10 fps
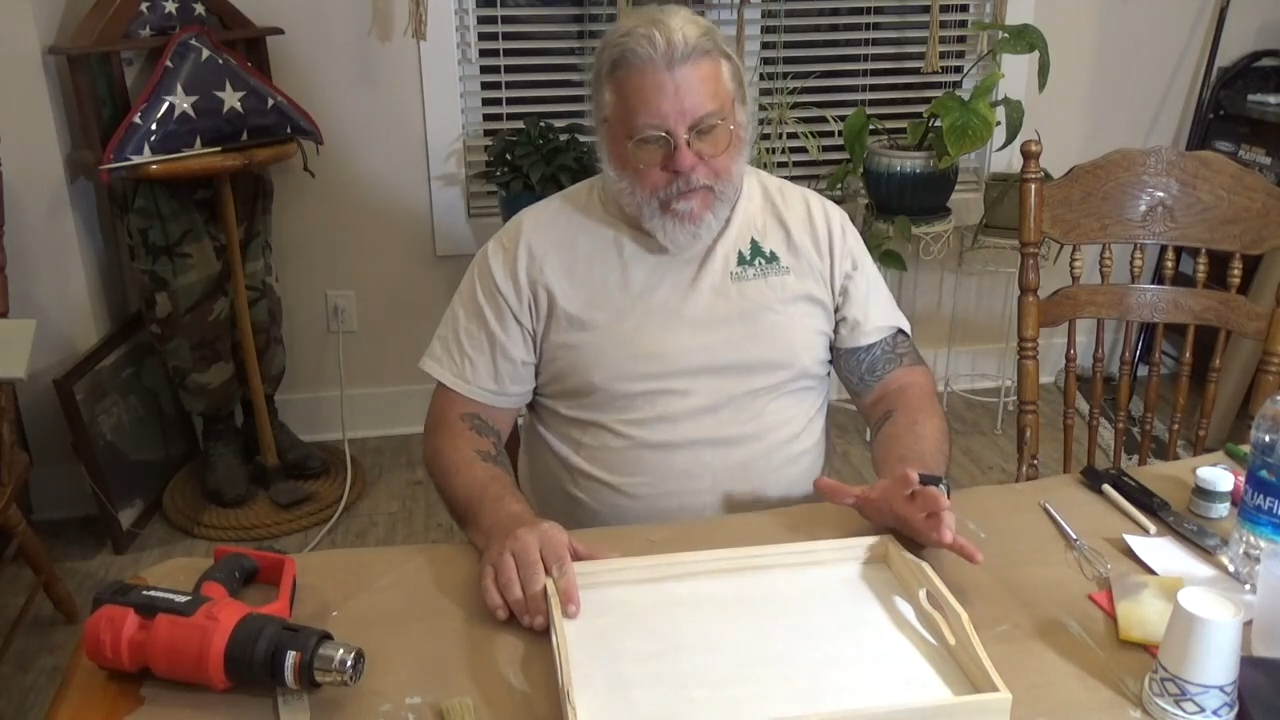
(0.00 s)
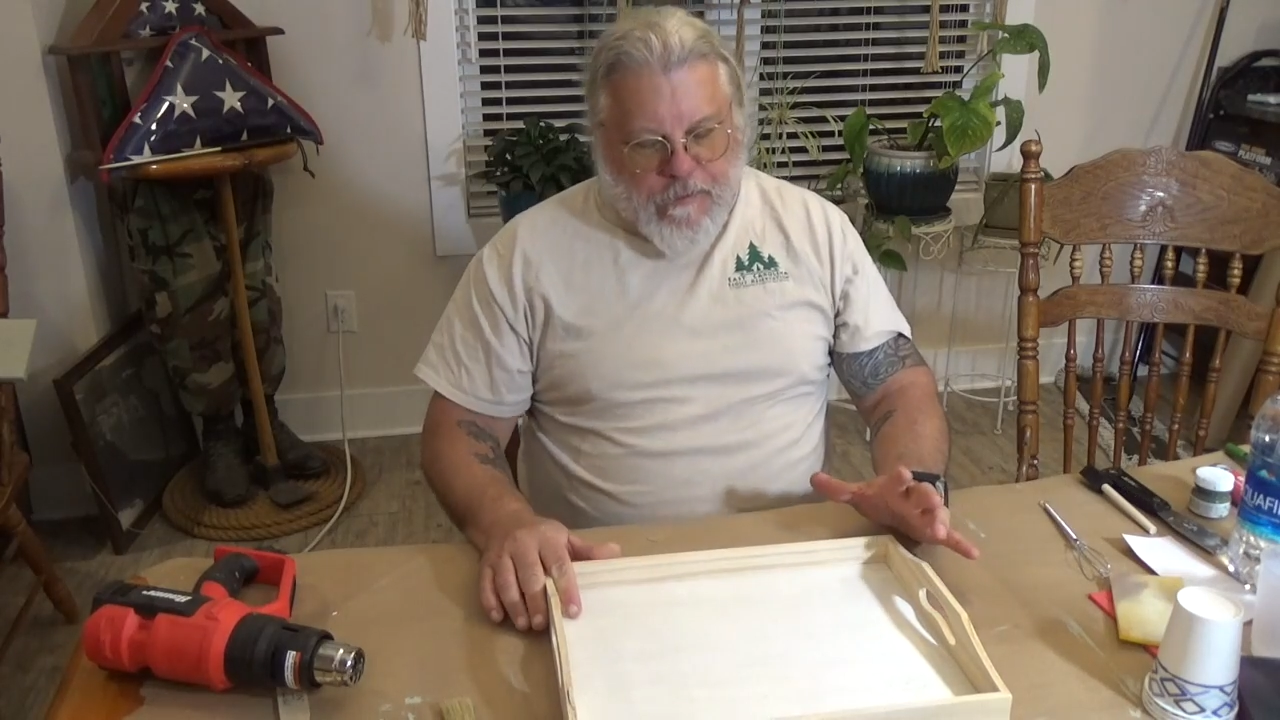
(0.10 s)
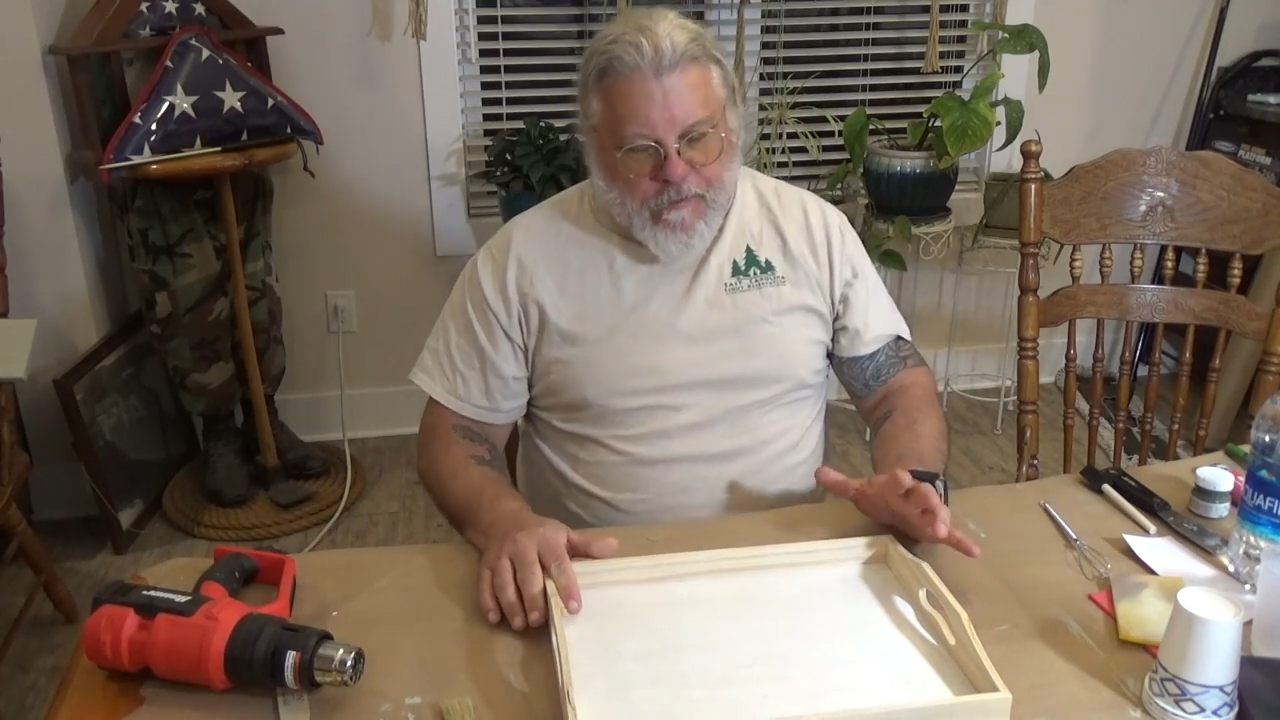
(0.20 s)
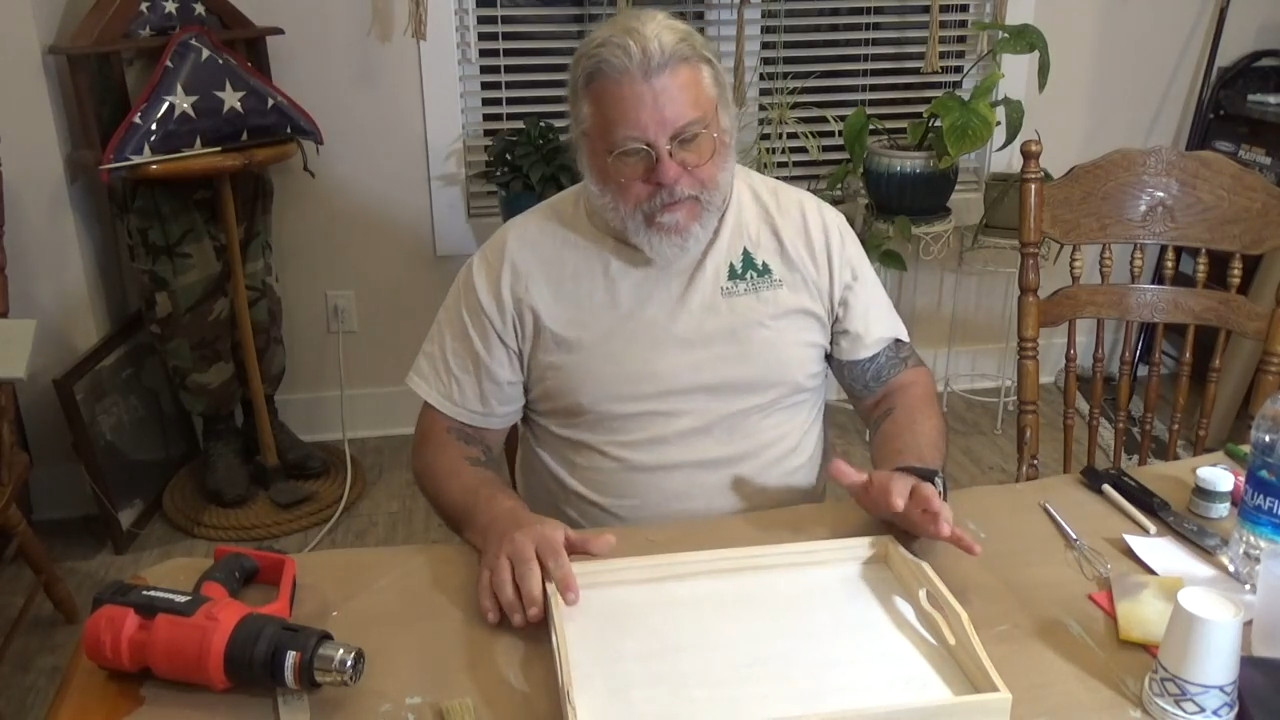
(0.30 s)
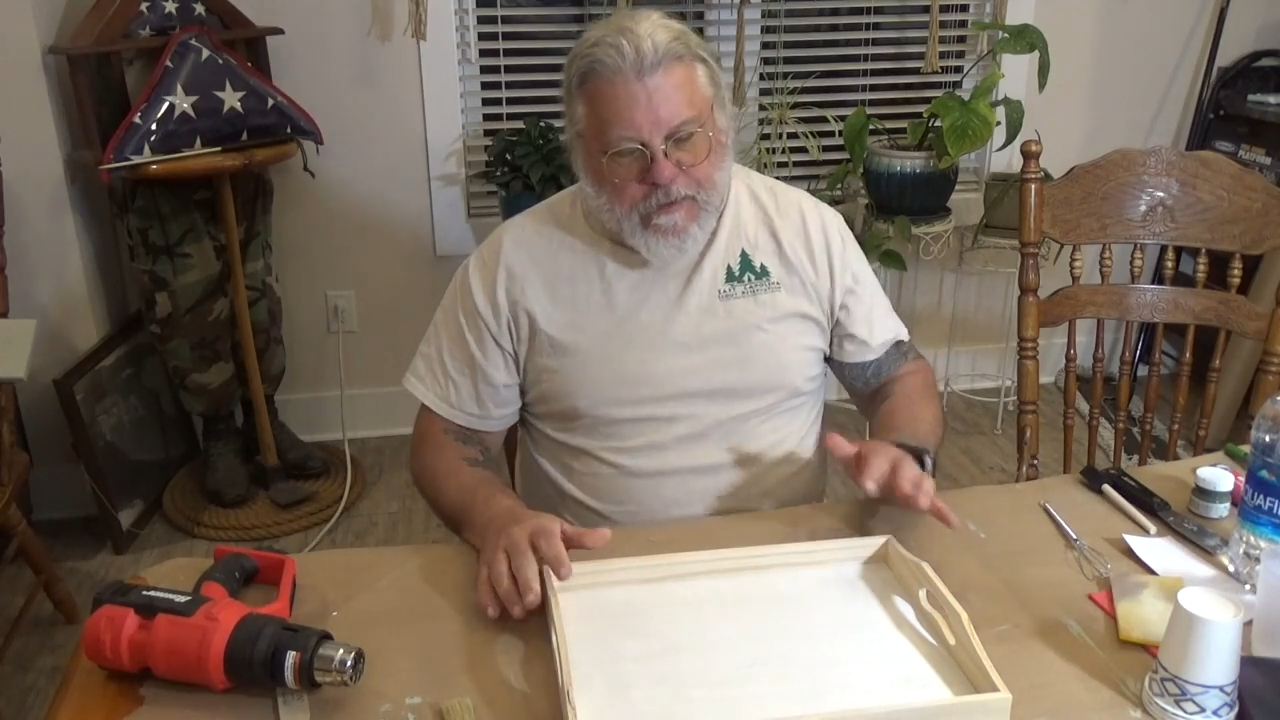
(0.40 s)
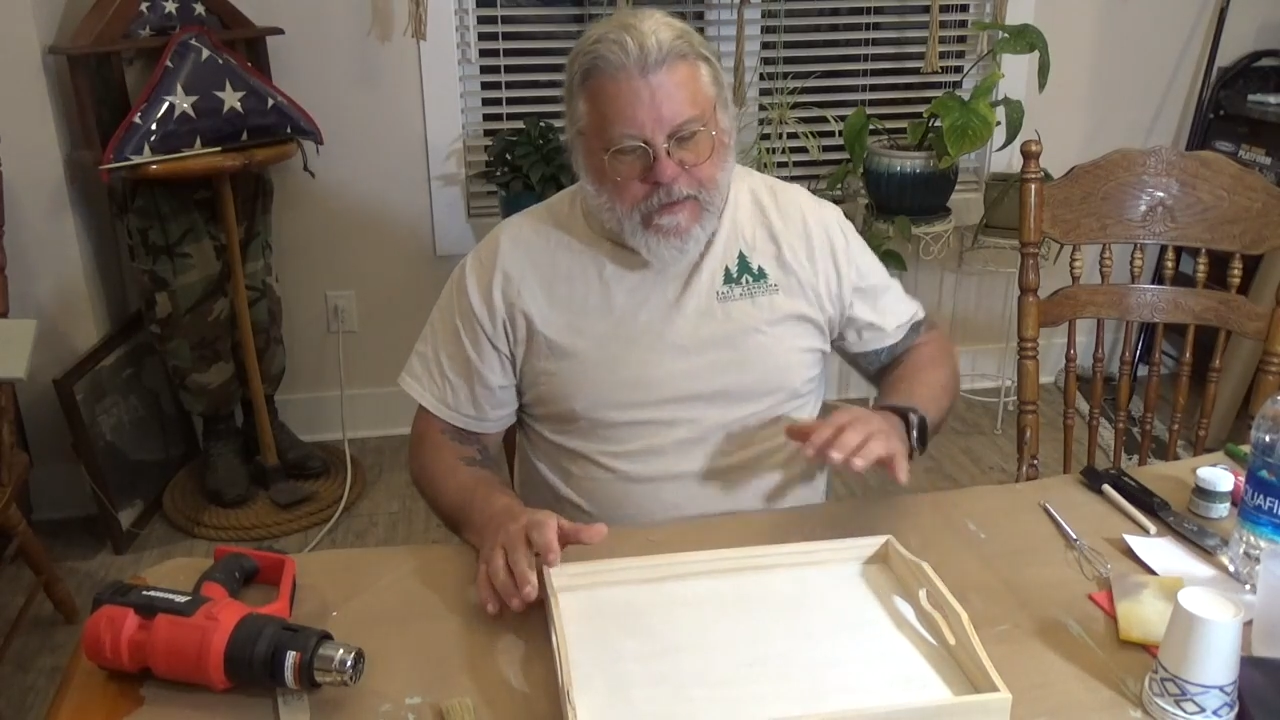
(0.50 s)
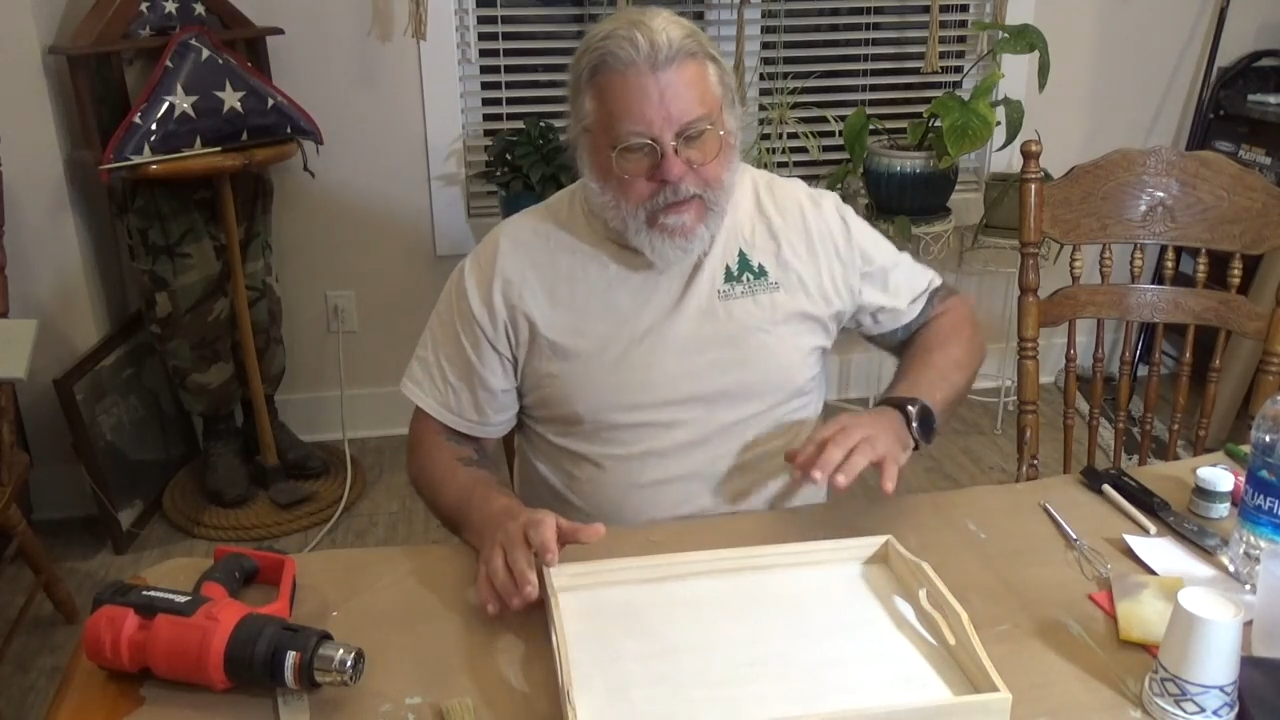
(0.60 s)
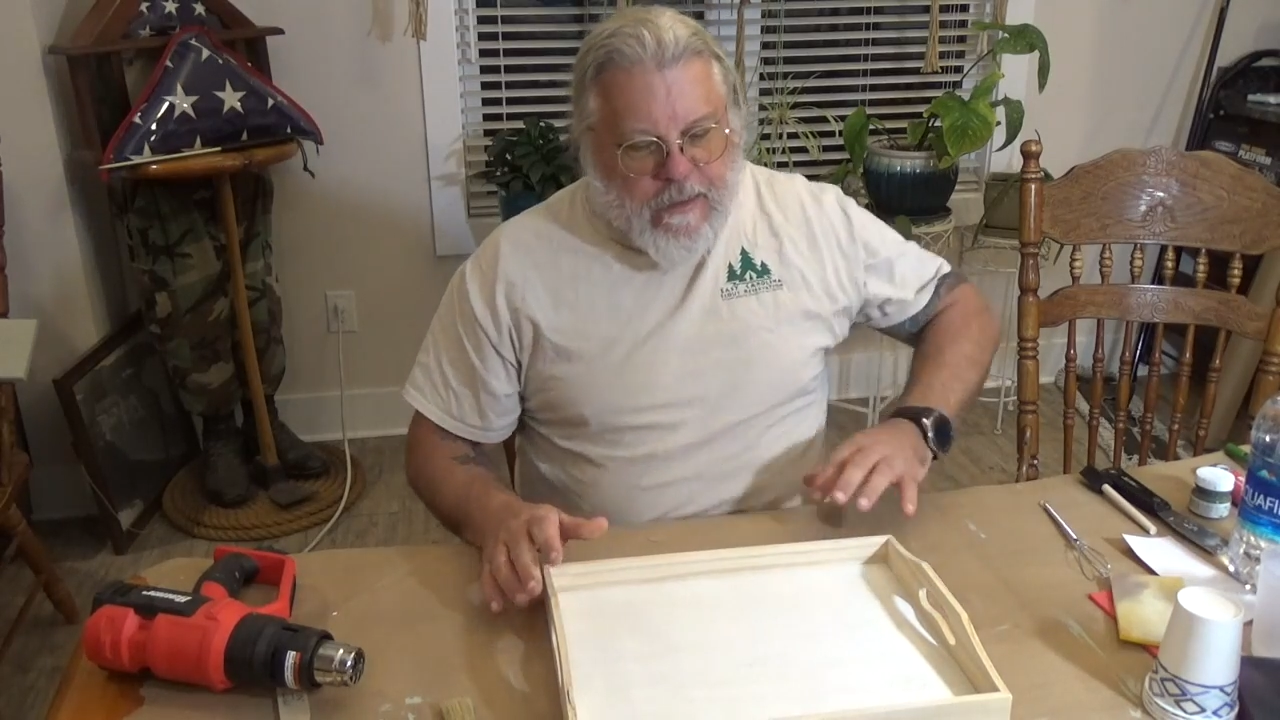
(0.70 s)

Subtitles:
we use.